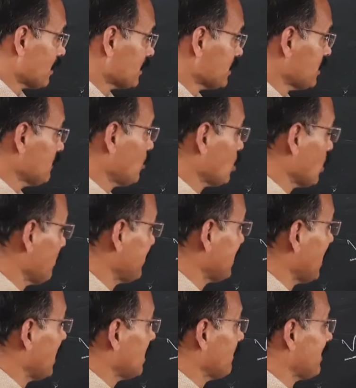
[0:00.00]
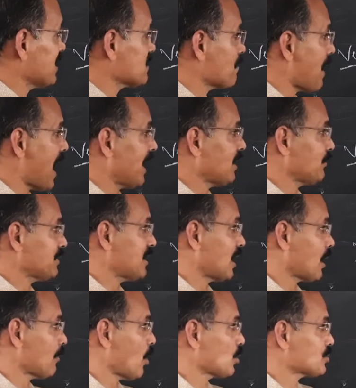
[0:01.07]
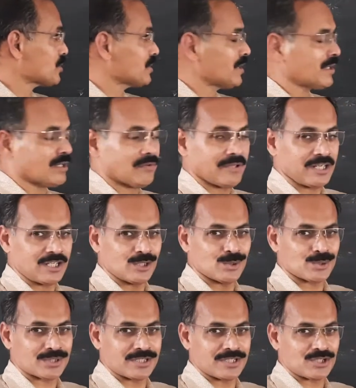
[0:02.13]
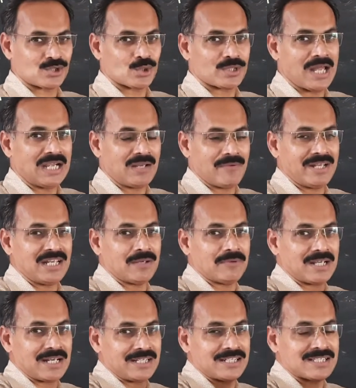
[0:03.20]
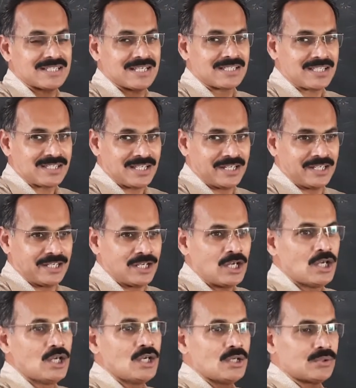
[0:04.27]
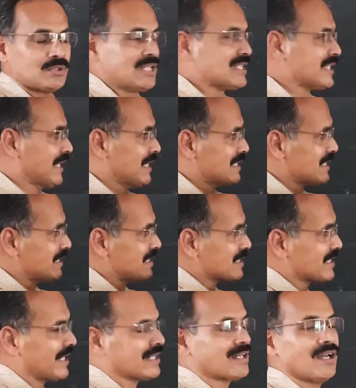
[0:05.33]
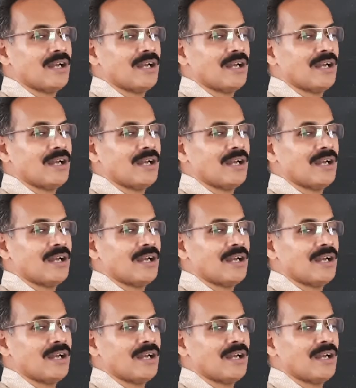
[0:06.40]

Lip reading: hemoglobin always bind with that of oxygen very loosely, so that whenever it is necessary to the cells, it is get